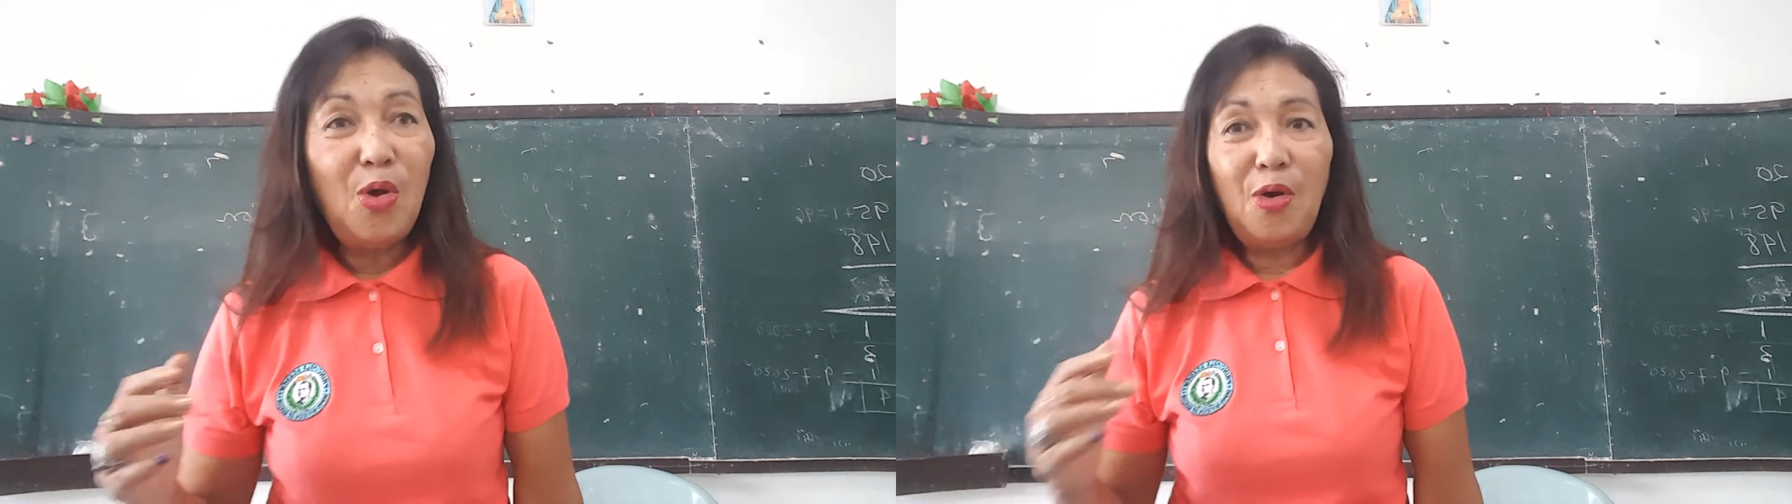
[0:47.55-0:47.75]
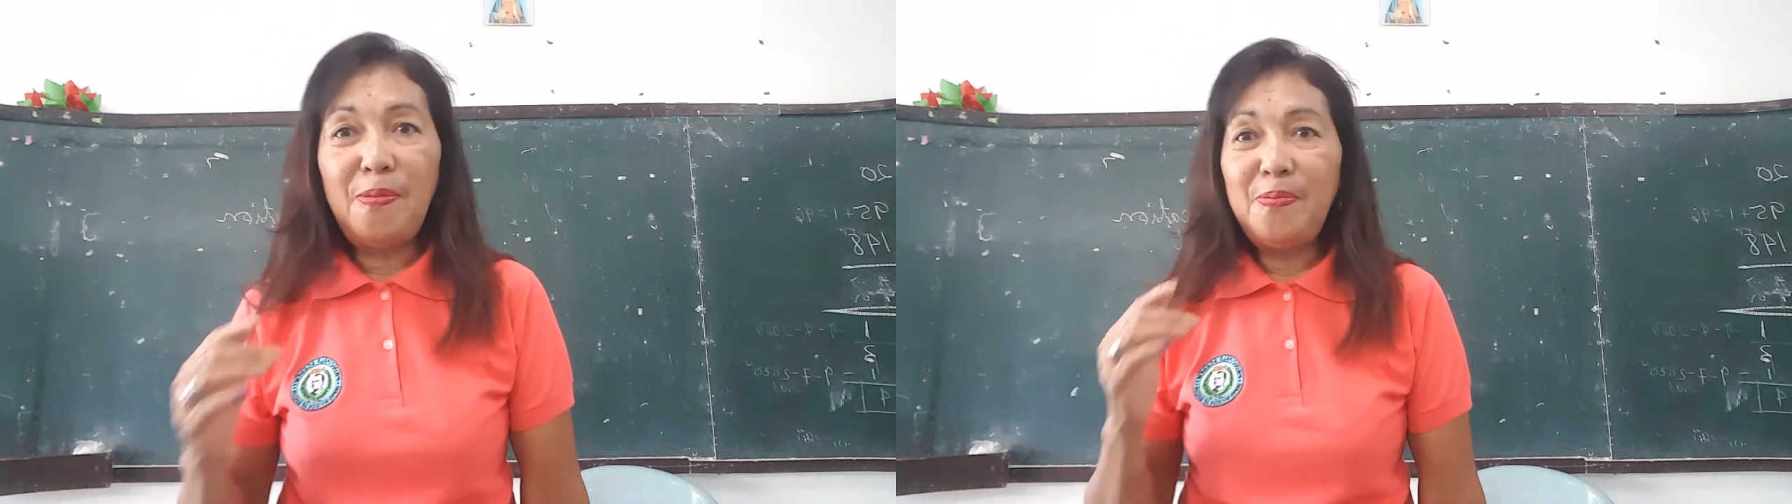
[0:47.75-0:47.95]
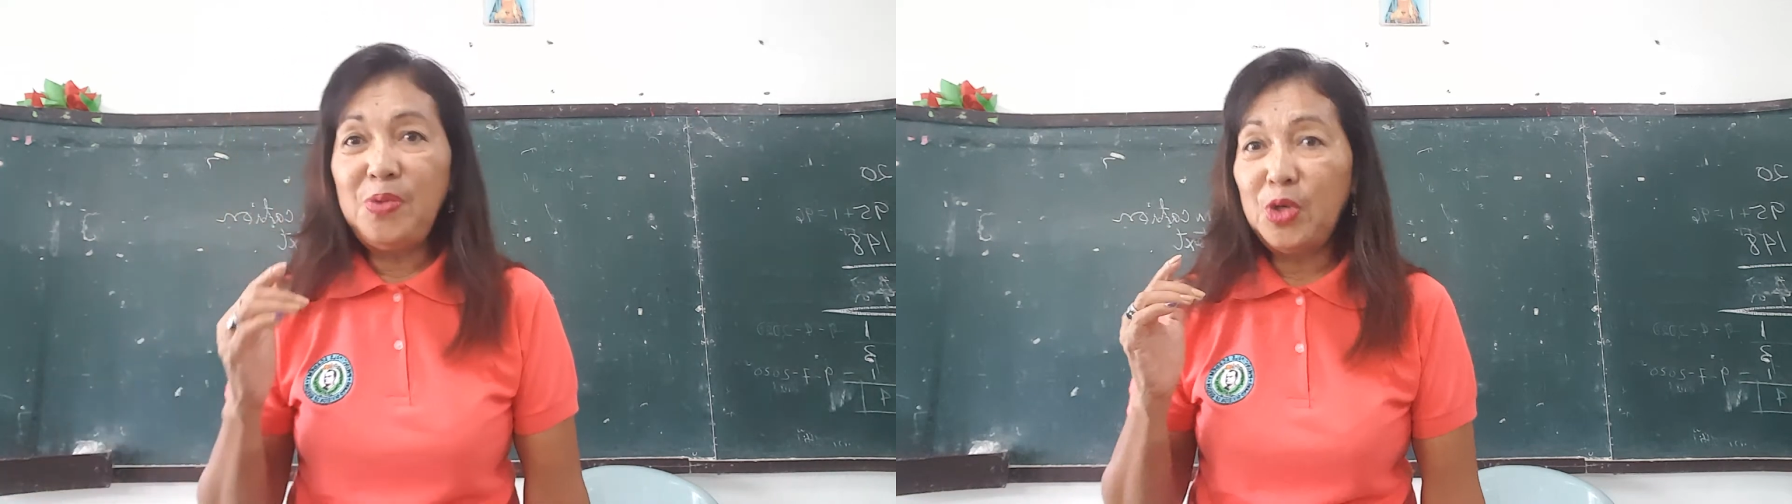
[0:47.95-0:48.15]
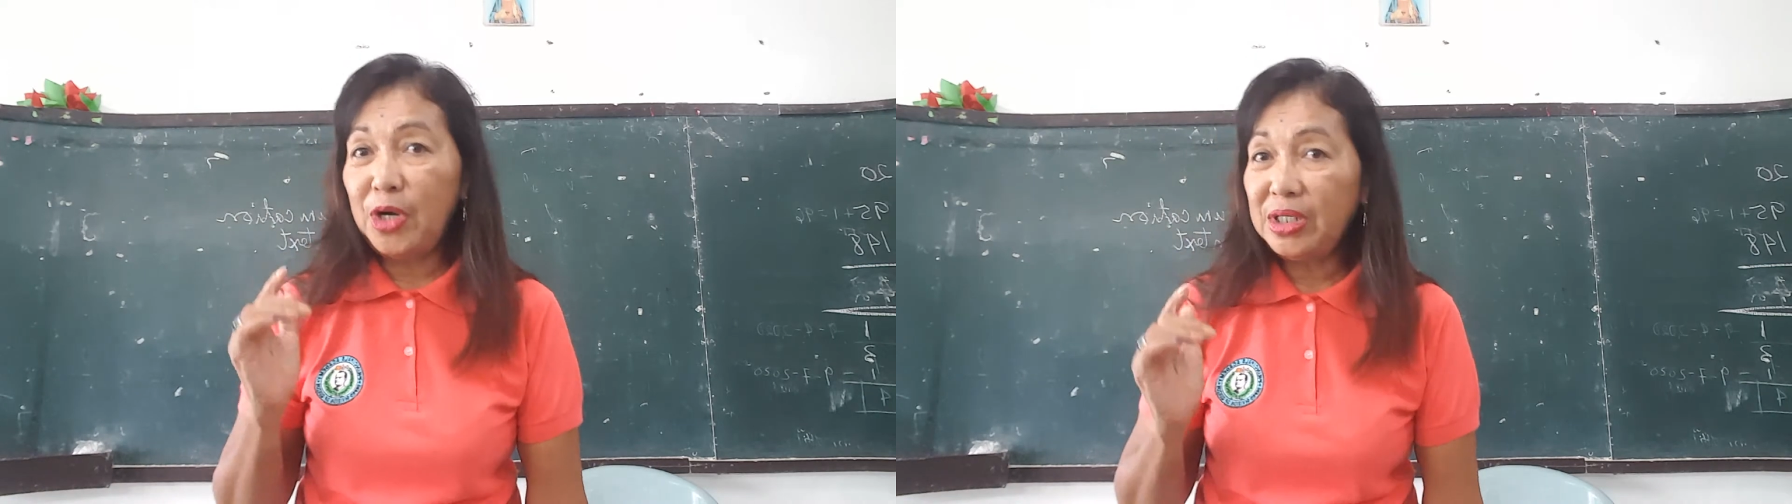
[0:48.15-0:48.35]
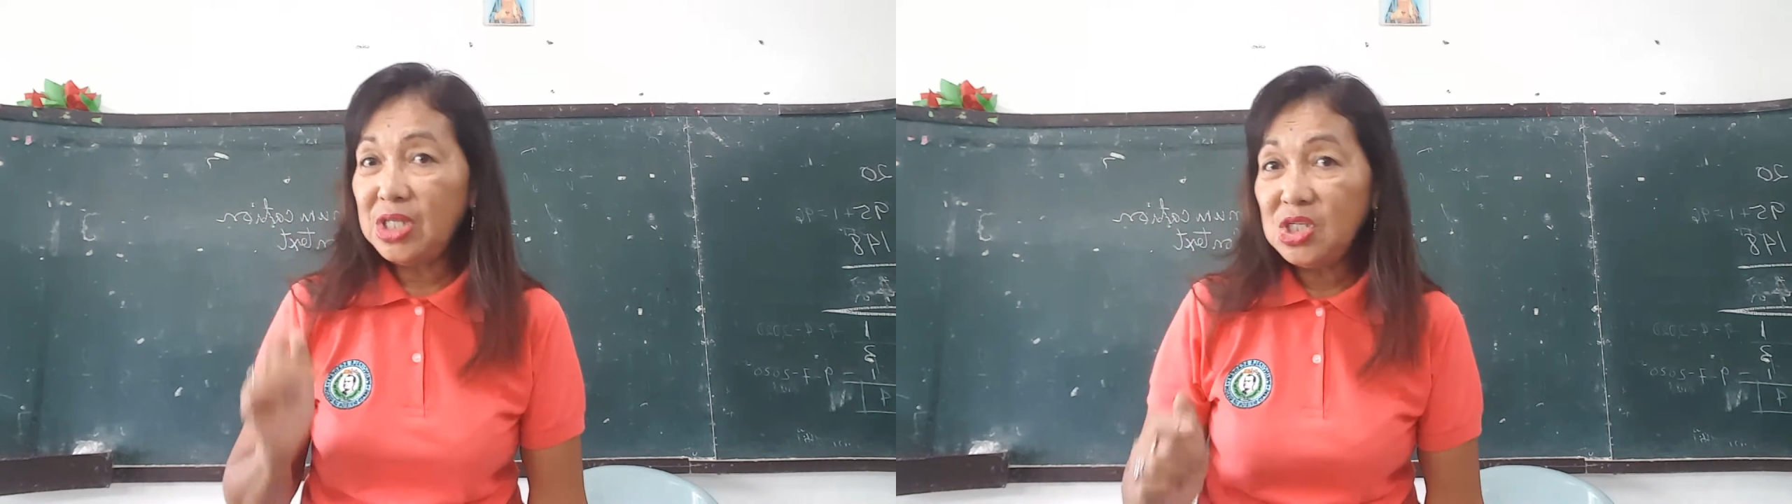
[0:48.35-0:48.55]
of
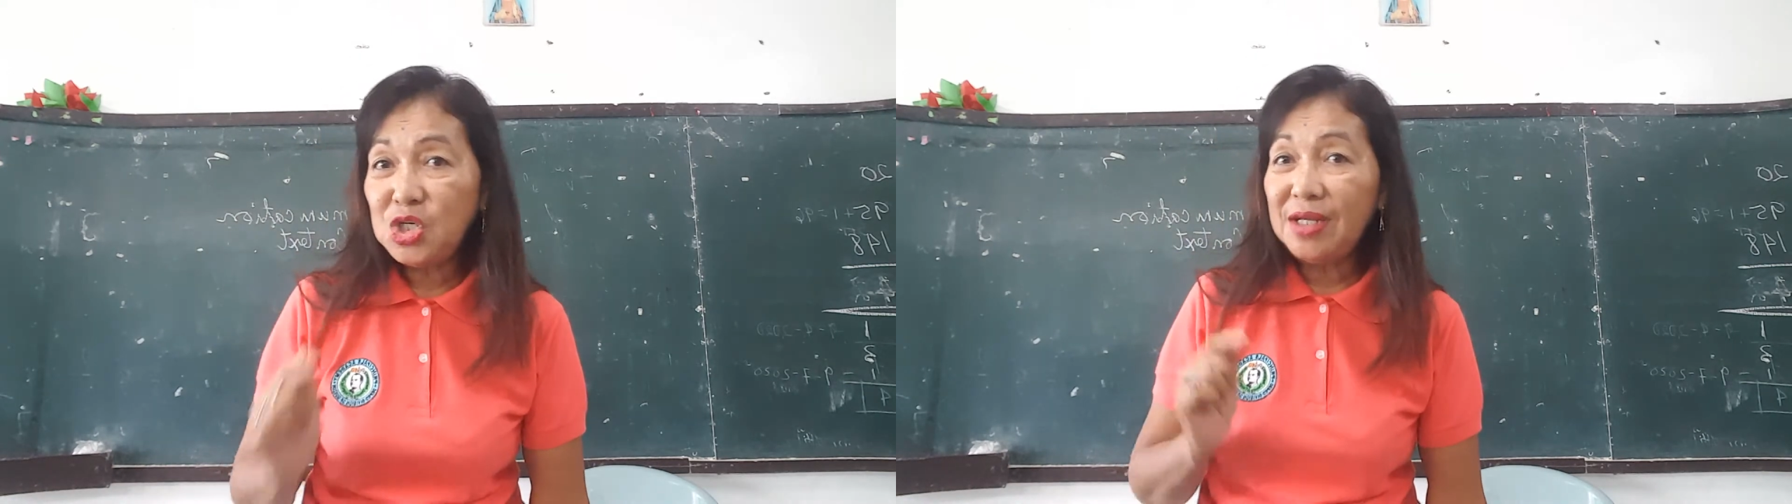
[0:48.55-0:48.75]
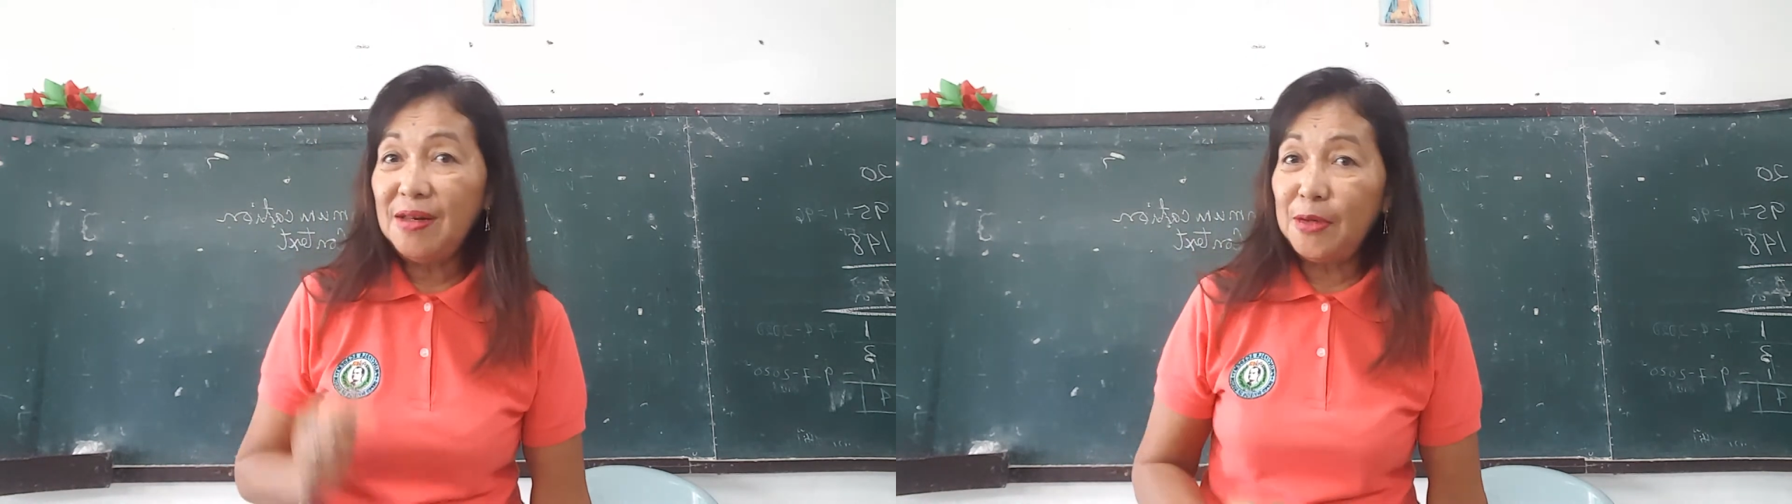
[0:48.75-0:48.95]
your teaching